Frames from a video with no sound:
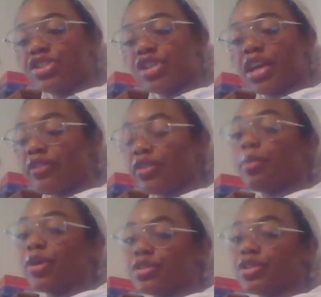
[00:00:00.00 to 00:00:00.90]
and every
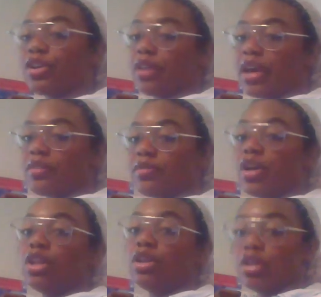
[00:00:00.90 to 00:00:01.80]
person in your life.
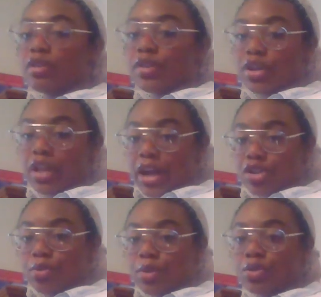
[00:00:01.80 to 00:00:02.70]
Look for the good
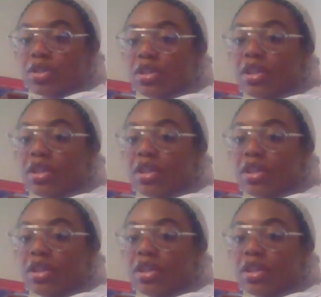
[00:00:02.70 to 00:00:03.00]
attributes